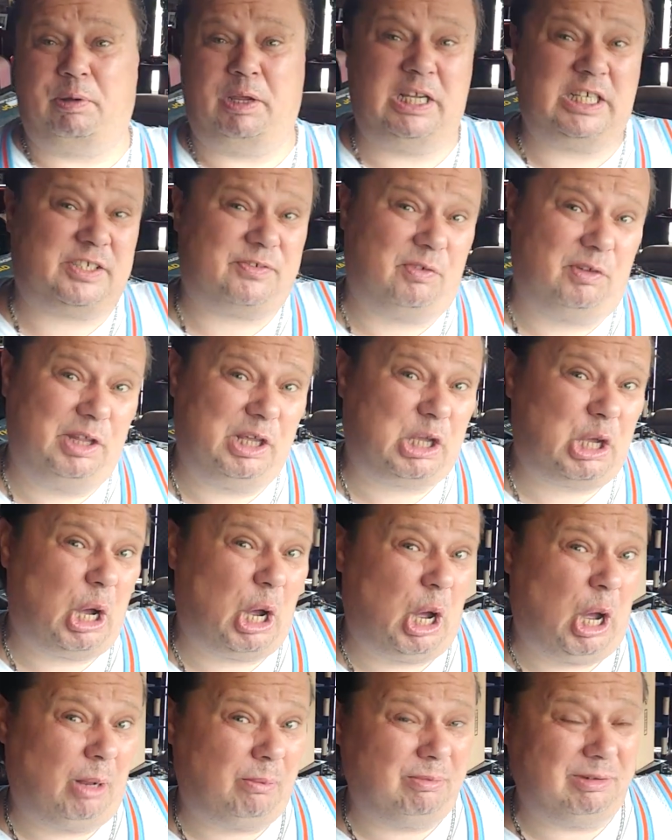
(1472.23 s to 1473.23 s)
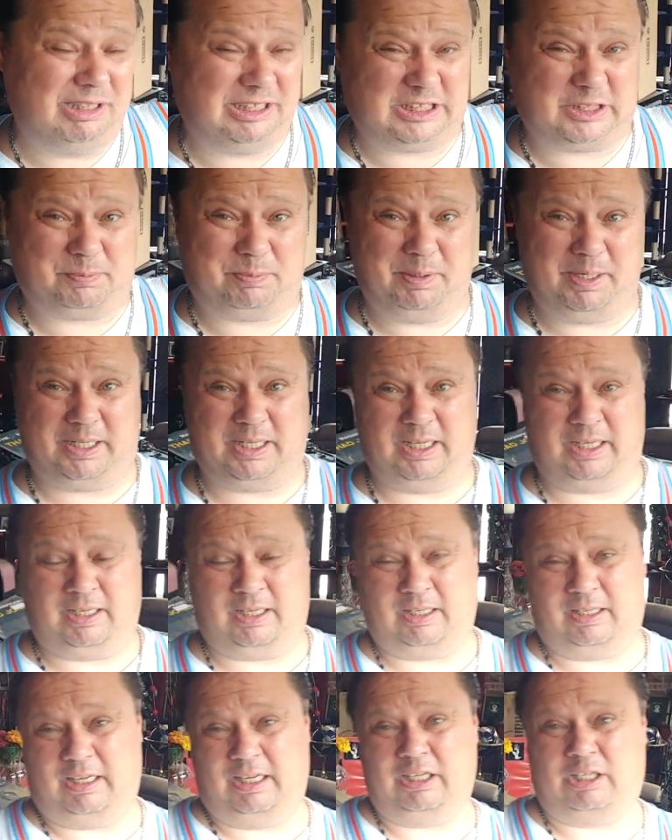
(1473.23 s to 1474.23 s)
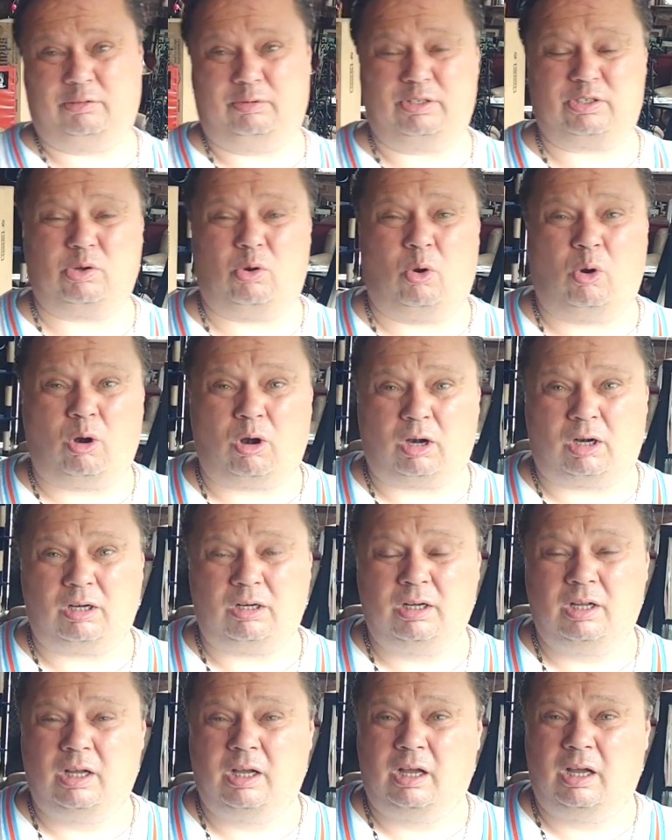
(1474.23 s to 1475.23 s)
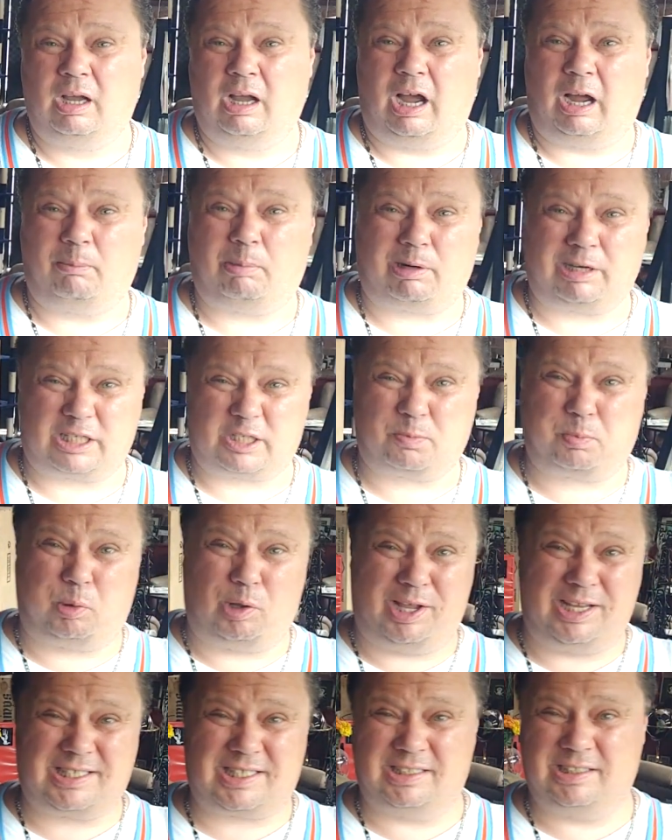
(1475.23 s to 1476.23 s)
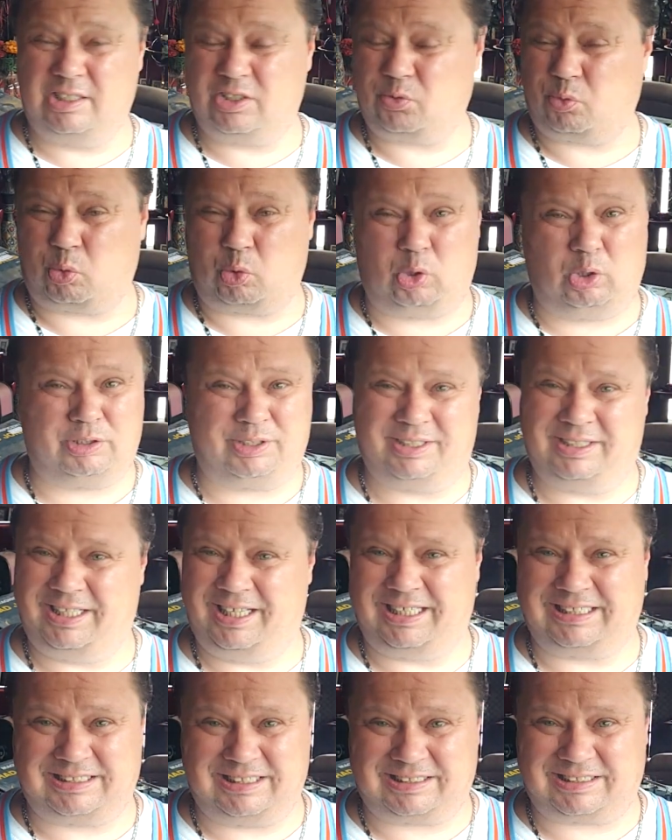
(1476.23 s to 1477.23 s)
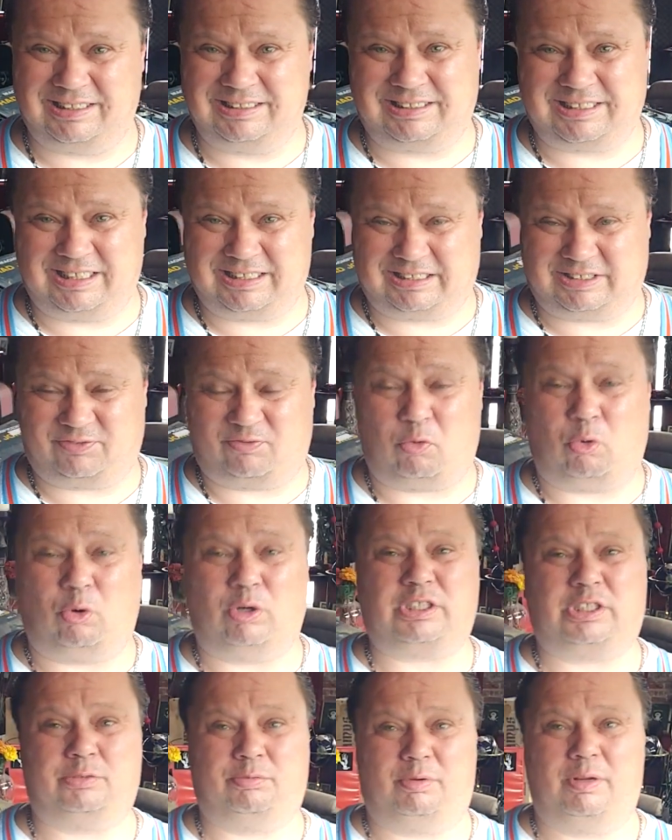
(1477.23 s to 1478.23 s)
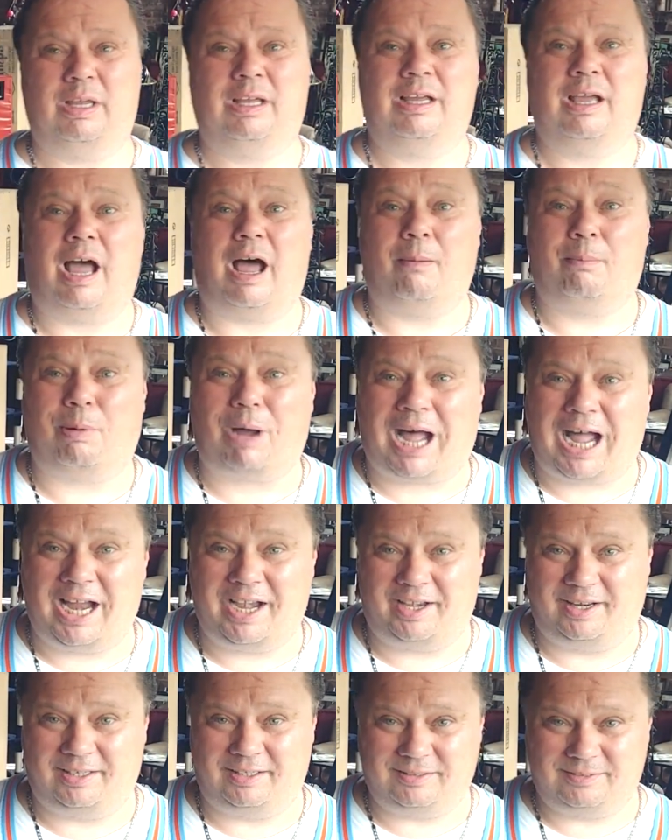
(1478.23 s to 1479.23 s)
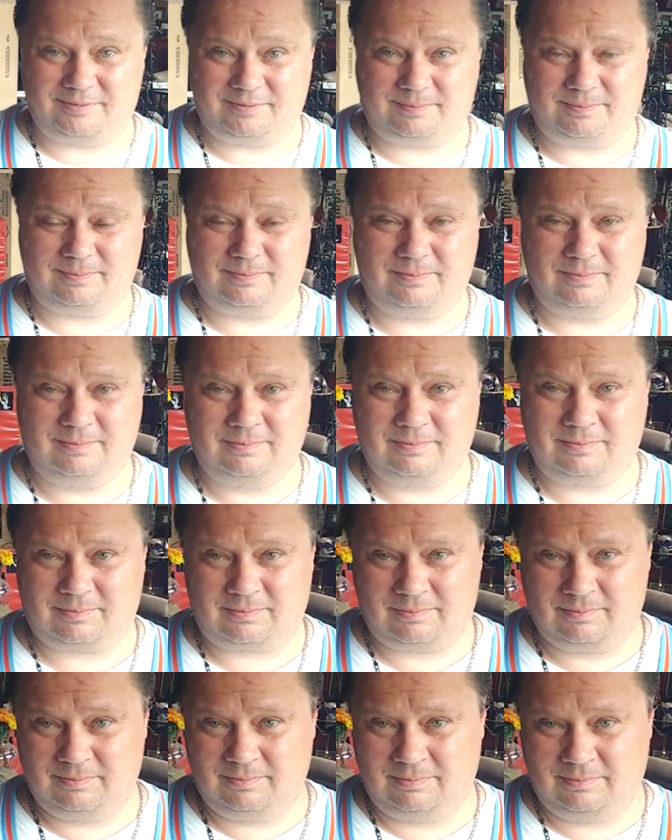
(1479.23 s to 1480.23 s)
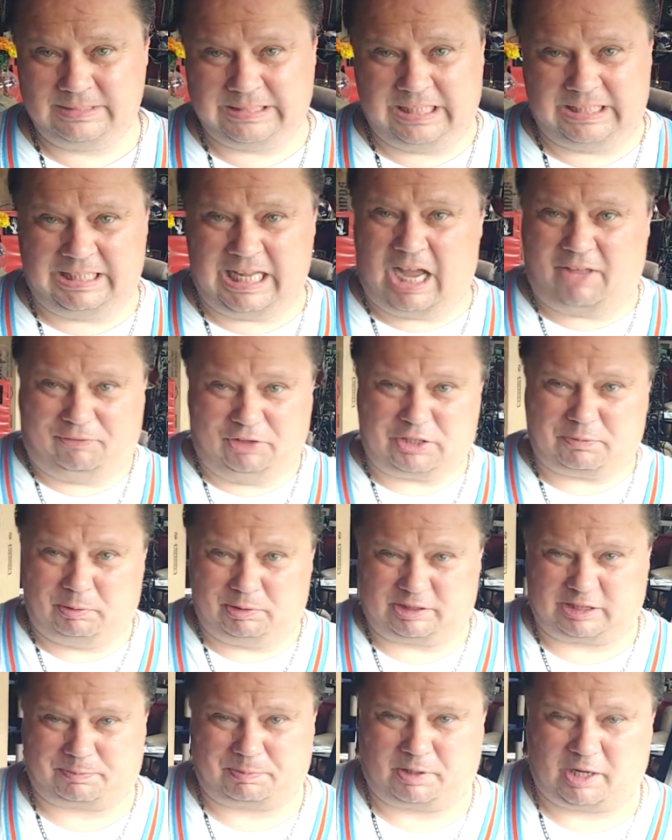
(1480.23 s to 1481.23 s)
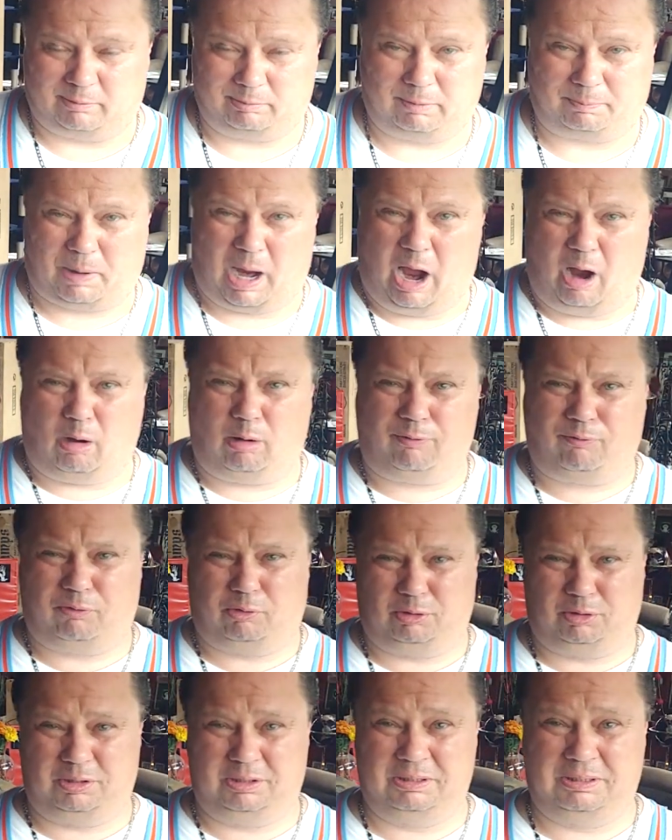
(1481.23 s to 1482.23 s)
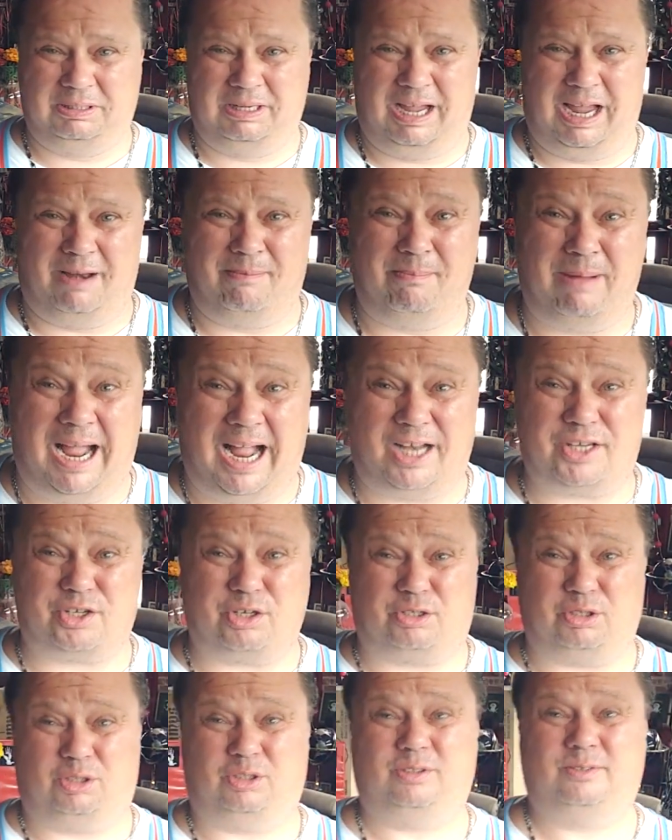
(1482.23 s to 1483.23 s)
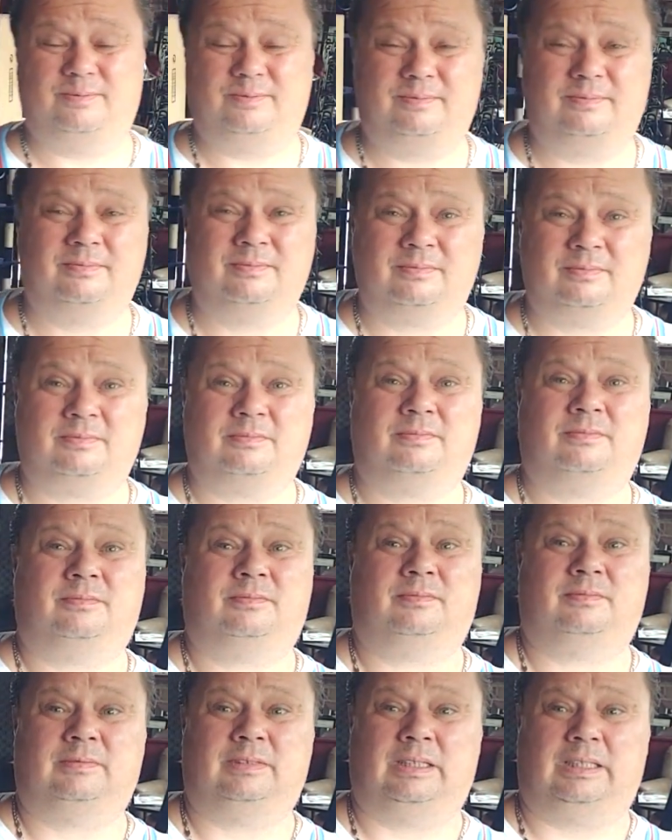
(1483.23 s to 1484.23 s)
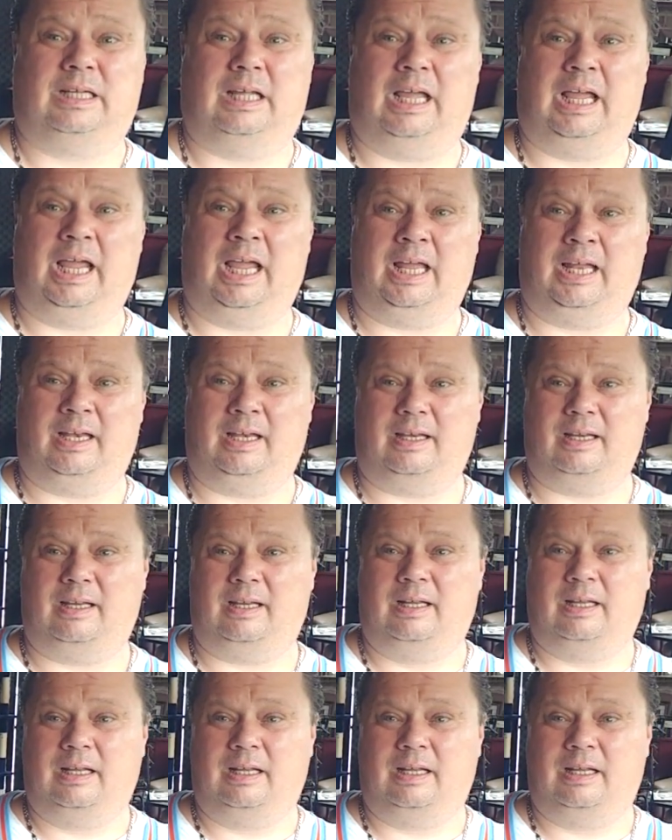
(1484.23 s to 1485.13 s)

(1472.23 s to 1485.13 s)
peacefully, calmly speaking into its horn about its place in this world and the existence that it's forced to abide in. Now this music's becoming powerful and magical. And